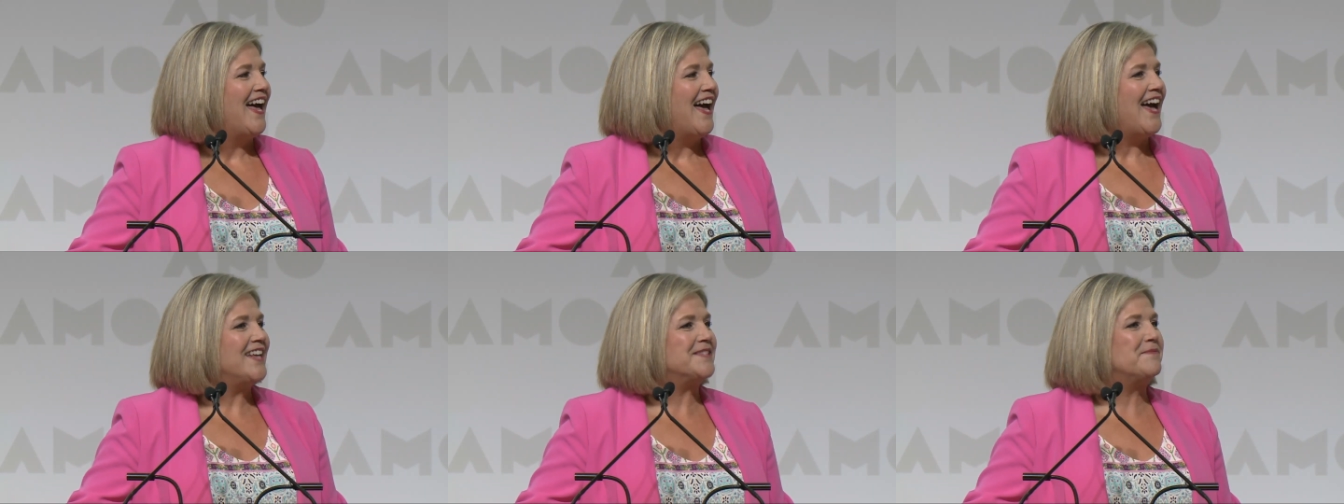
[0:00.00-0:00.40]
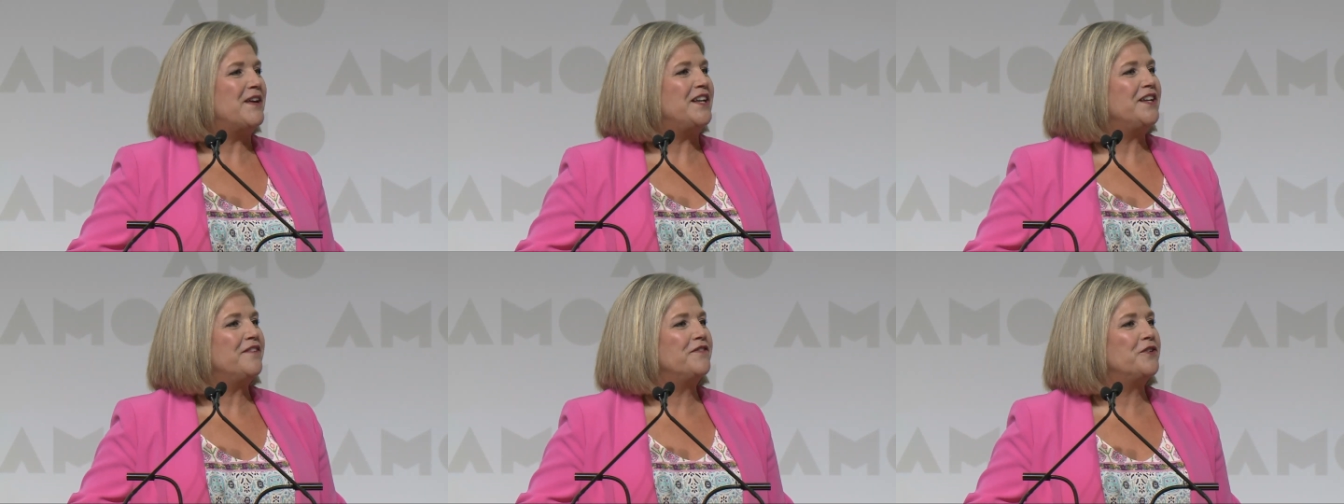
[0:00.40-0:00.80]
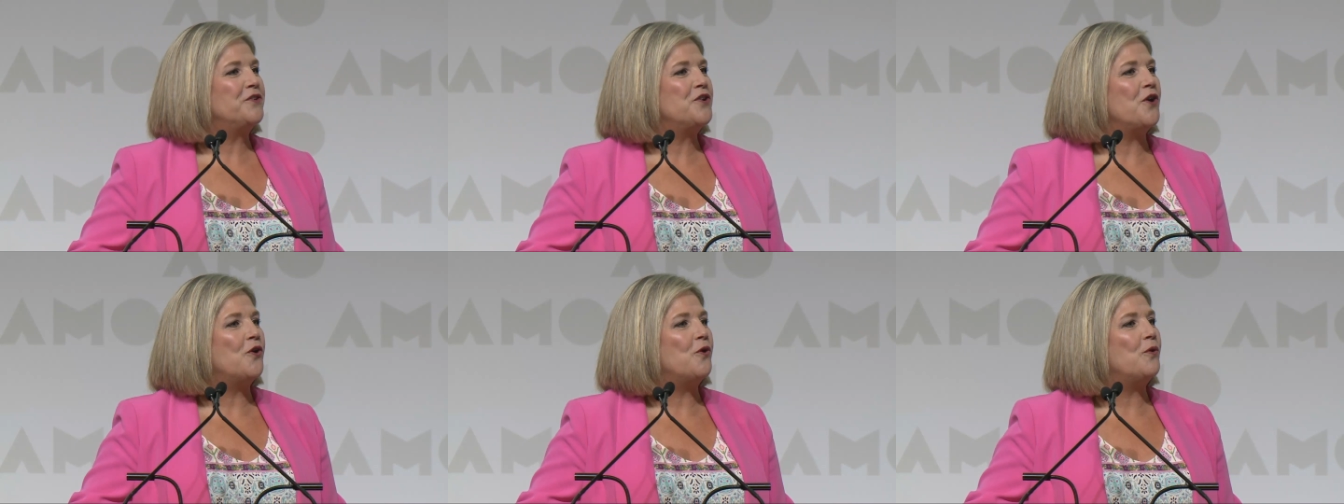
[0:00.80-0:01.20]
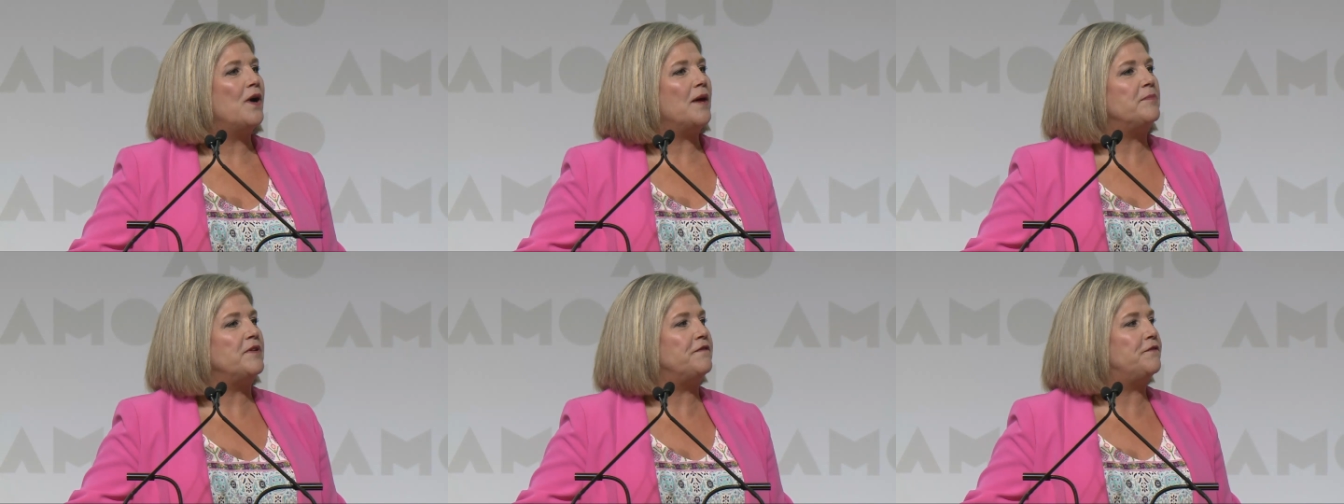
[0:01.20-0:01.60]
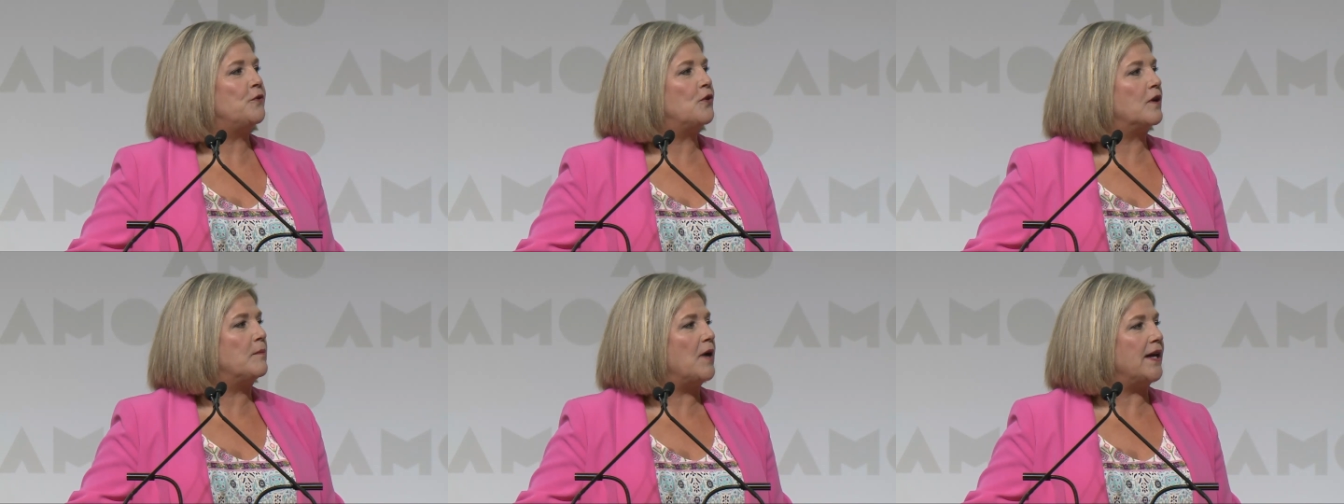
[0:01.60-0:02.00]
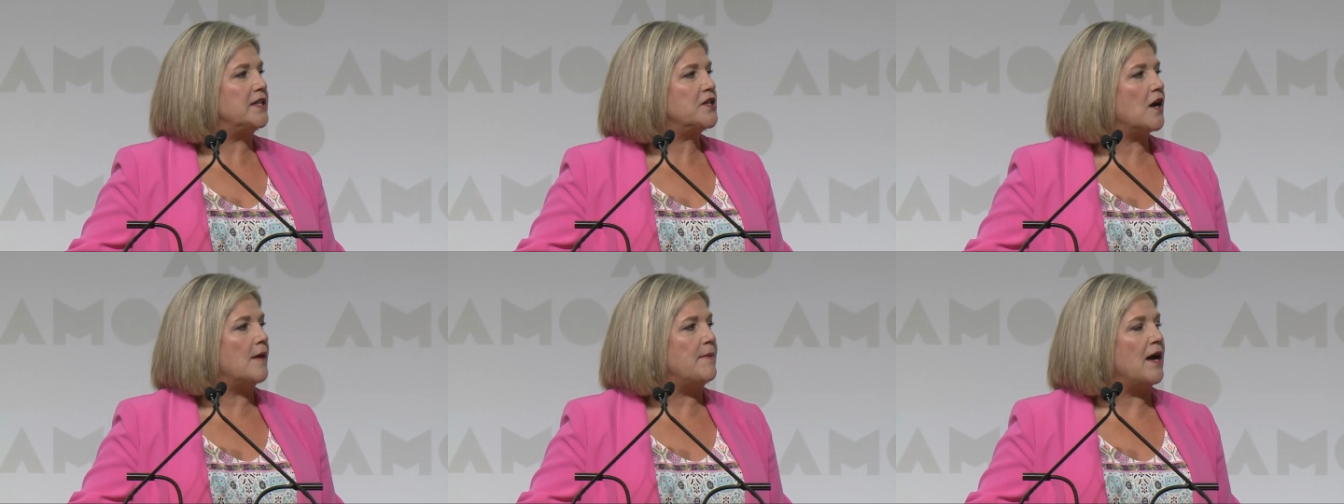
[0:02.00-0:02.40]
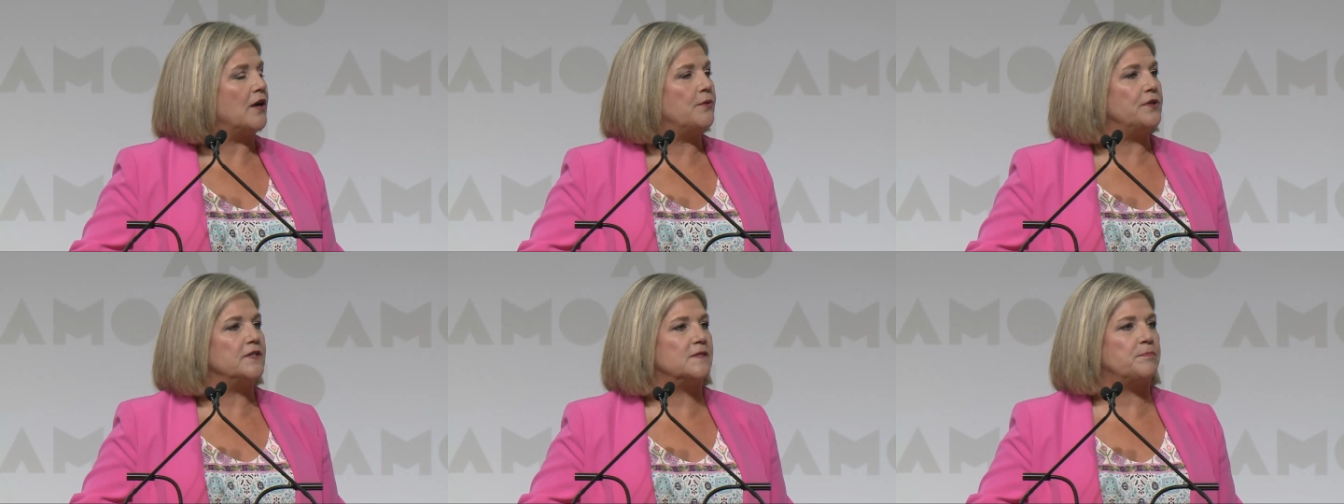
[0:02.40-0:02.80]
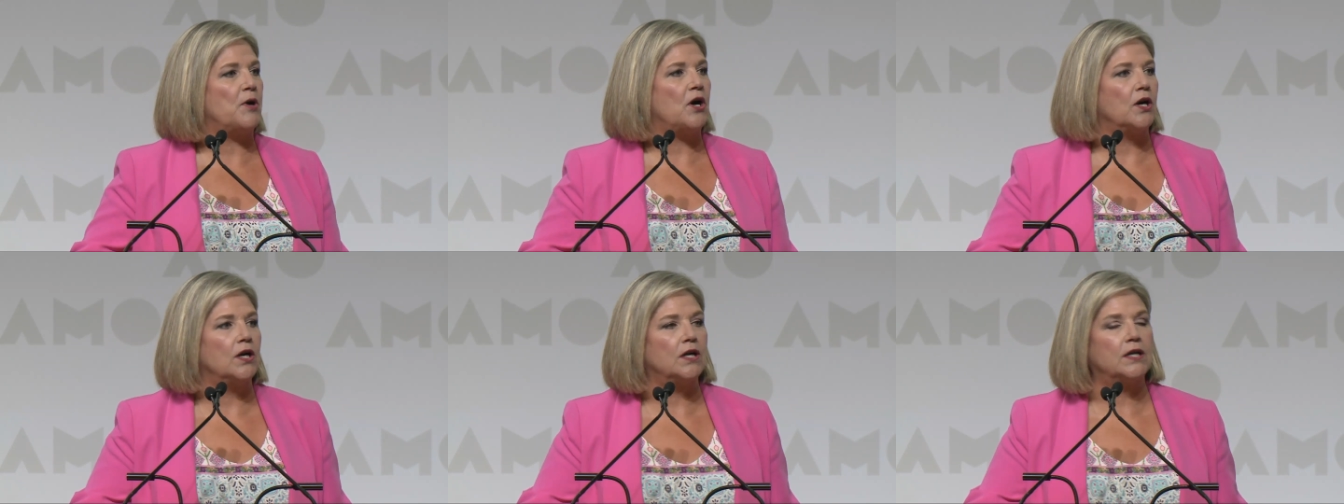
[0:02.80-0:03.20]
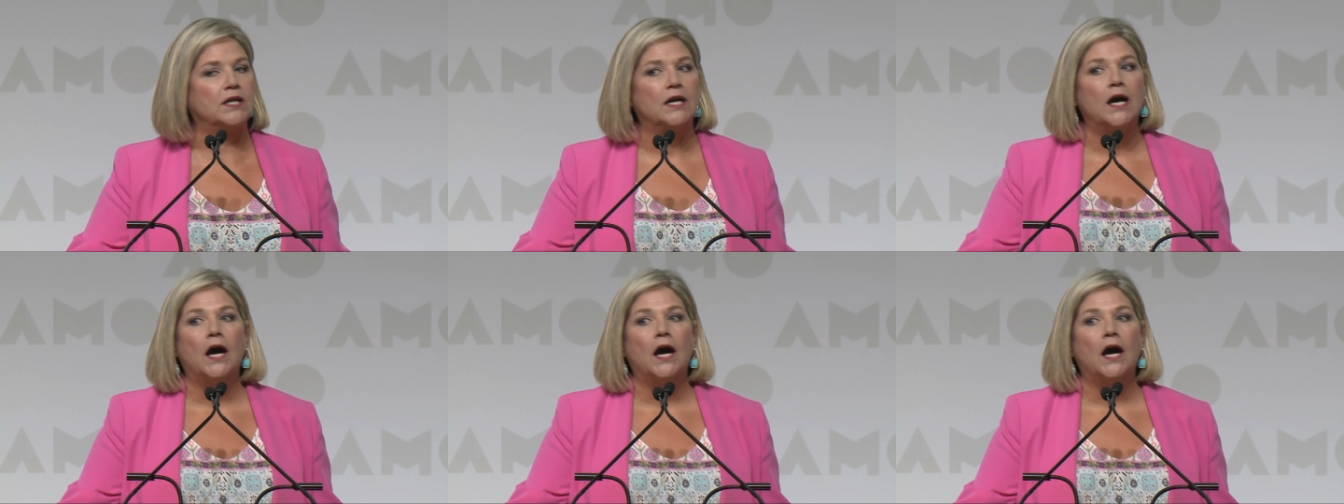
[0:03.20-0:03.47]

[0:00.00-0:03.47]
As many of you know, before my time at Queen's Park,